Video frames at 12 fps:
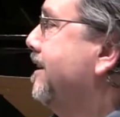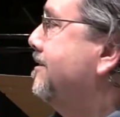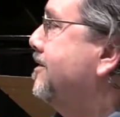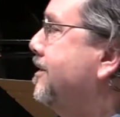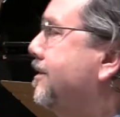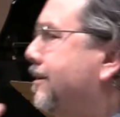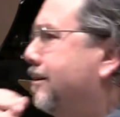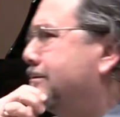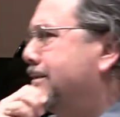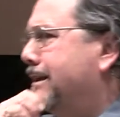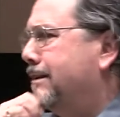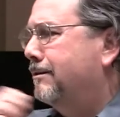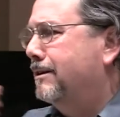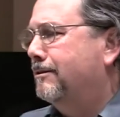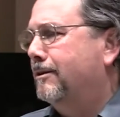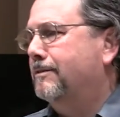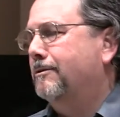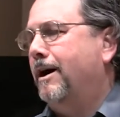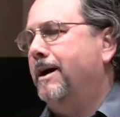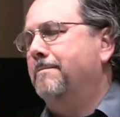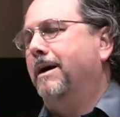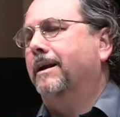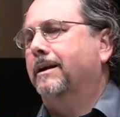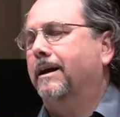And she said, Oh, really? What, what, why,
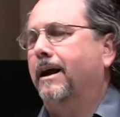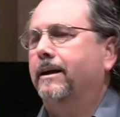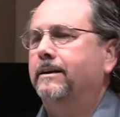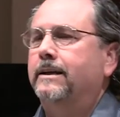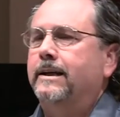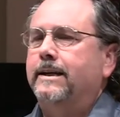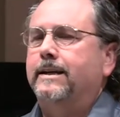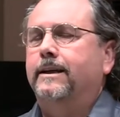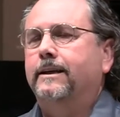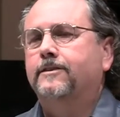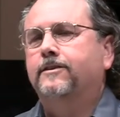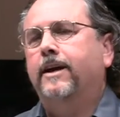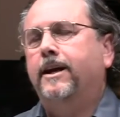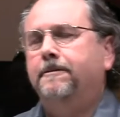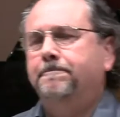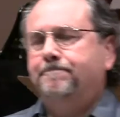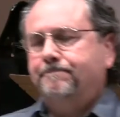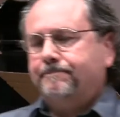Malachi? He said,